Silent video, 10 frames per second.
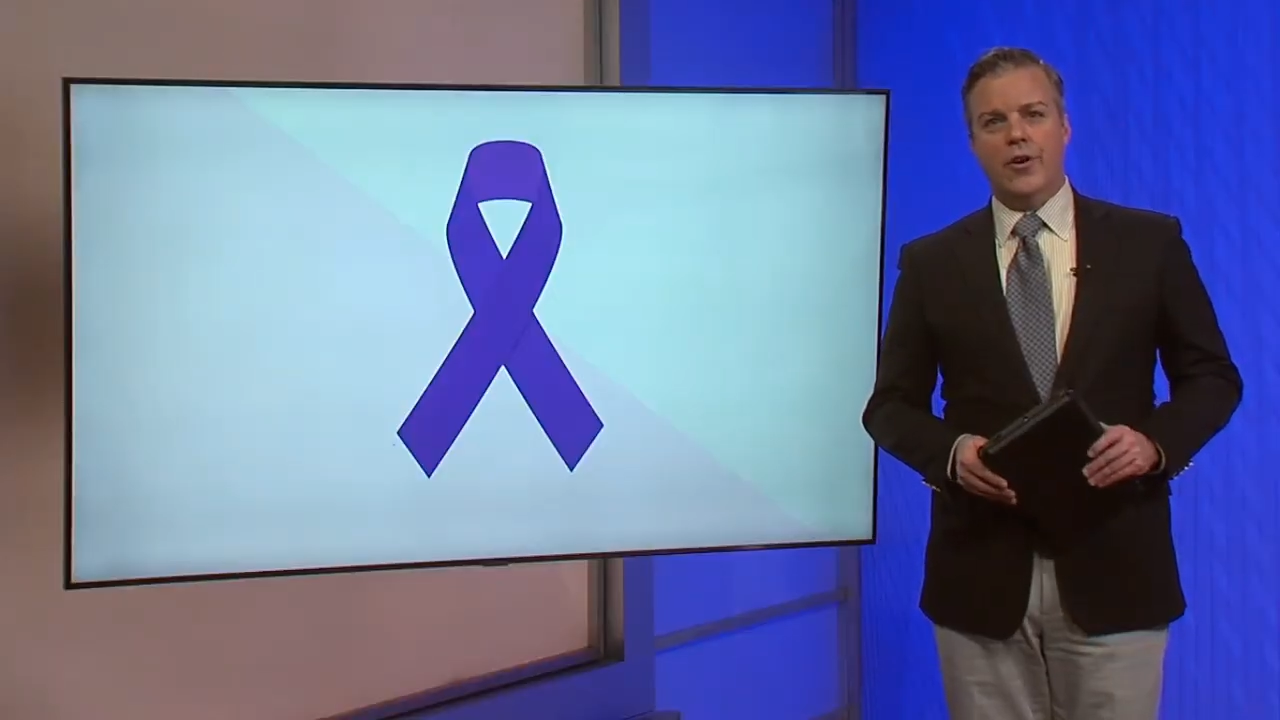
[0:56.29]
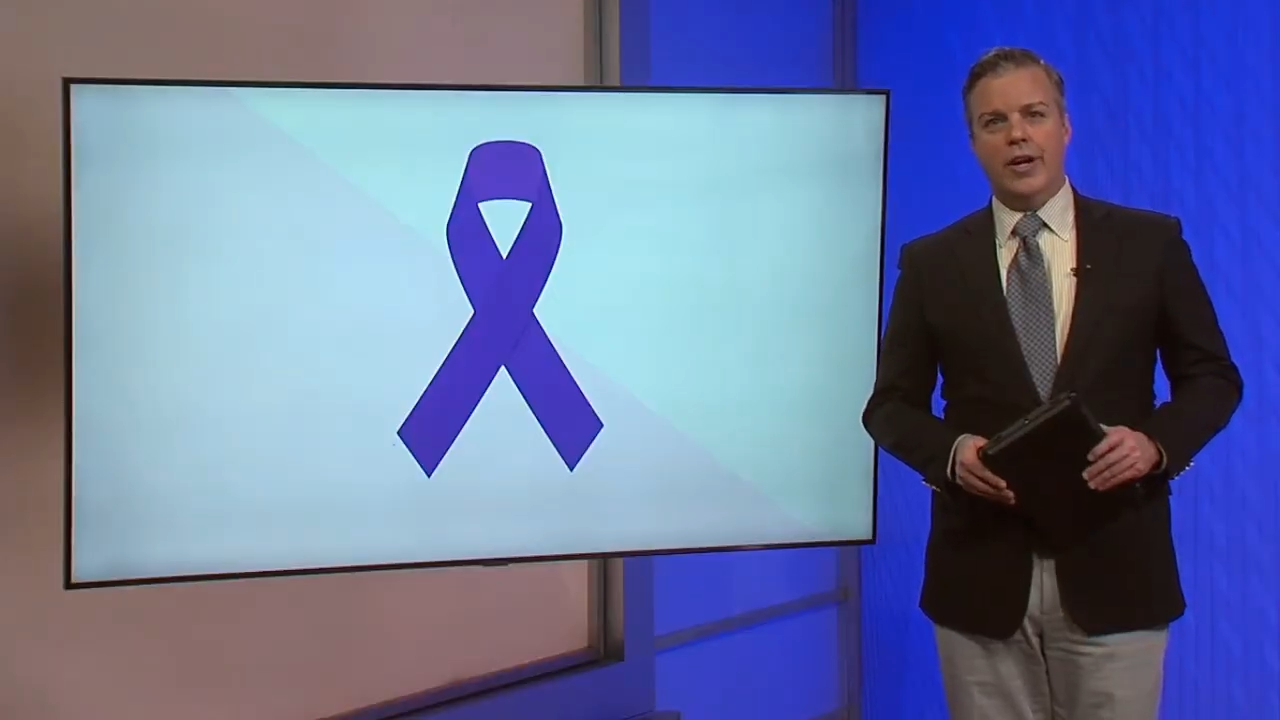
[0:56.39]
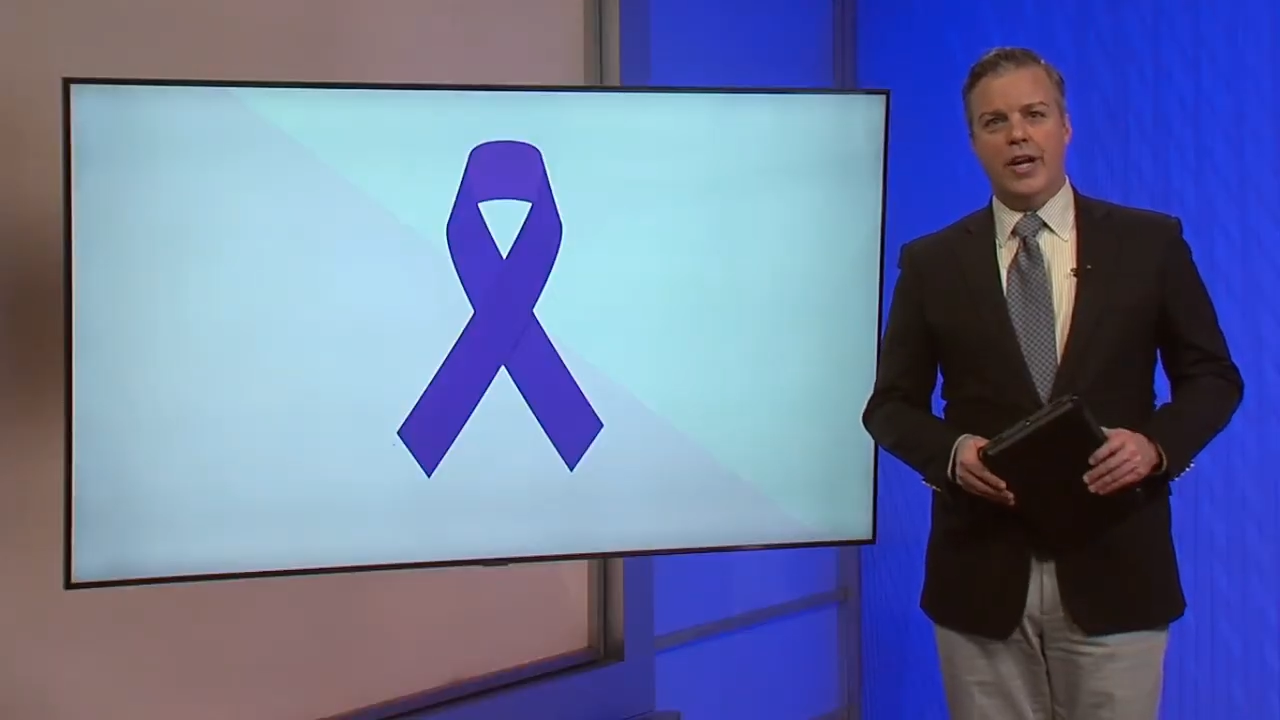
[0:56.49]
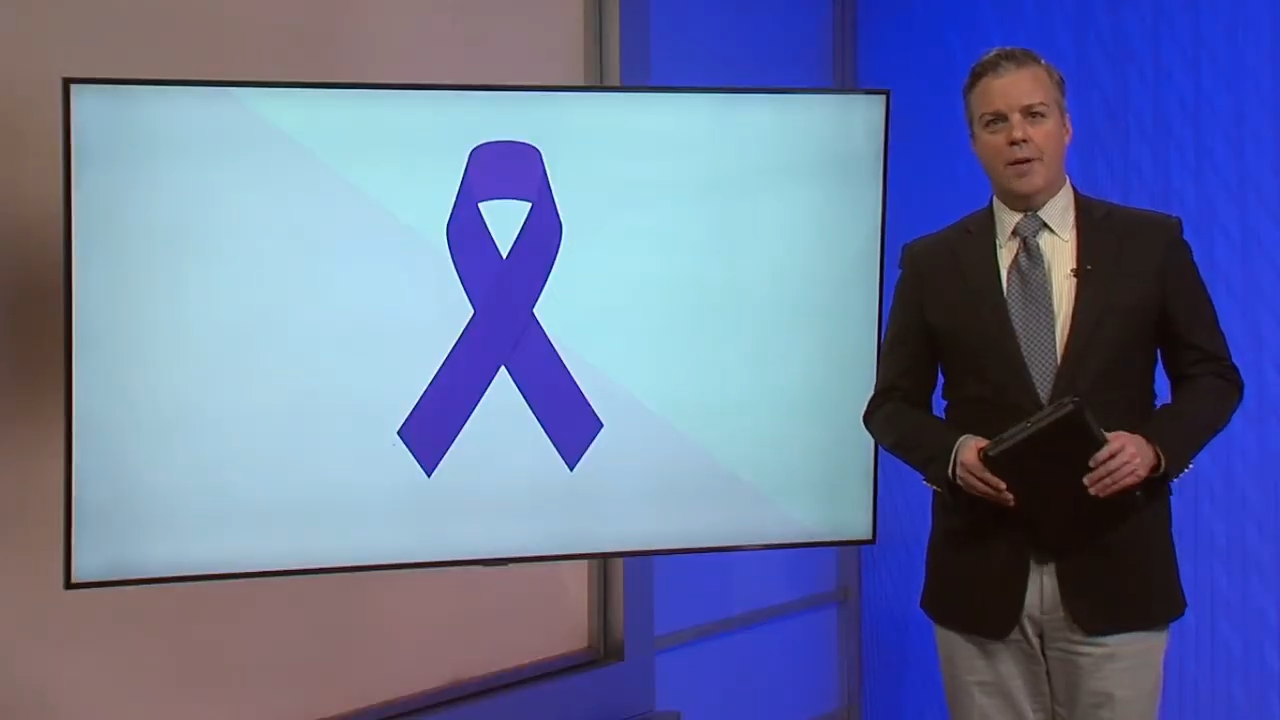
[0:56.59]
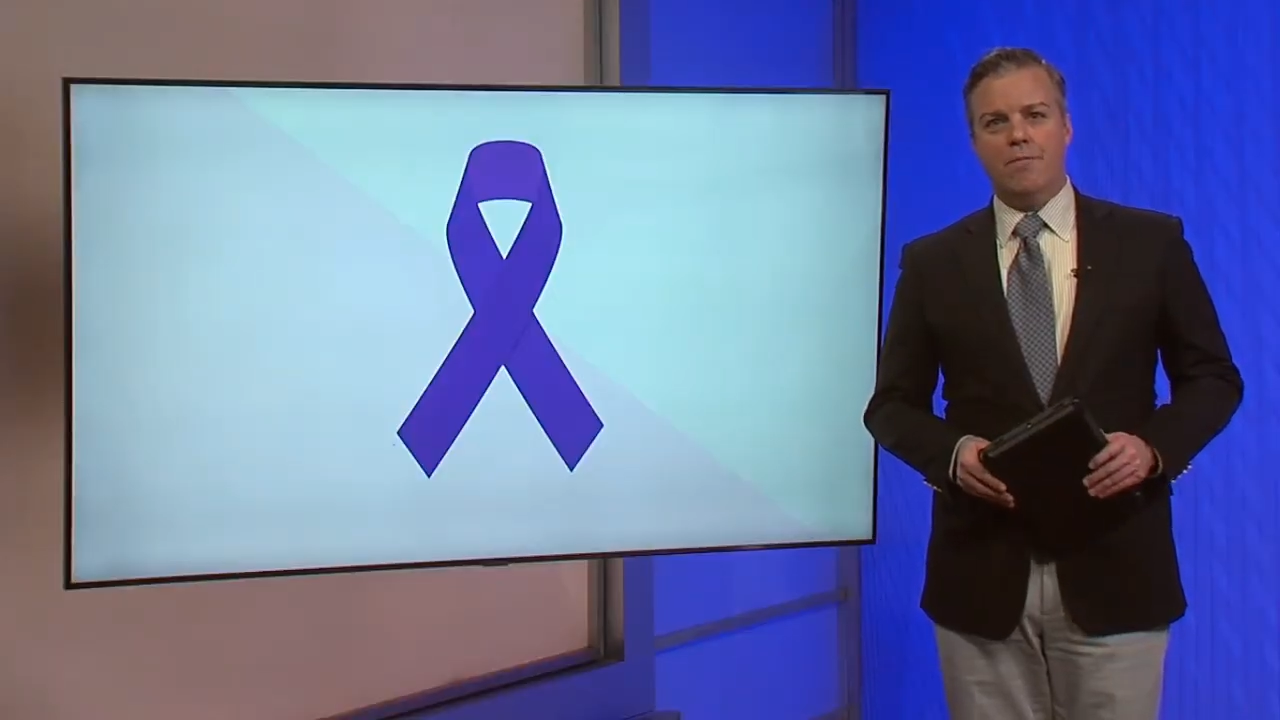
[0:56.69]

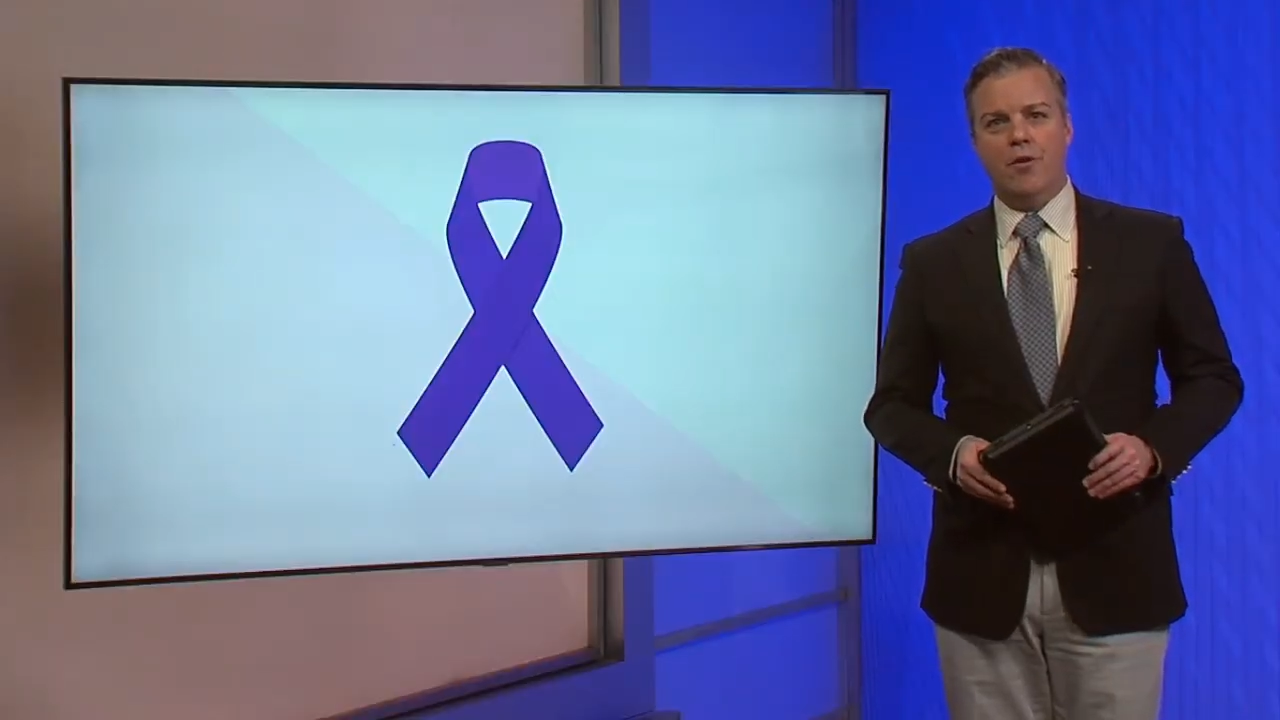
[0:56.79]
gearing up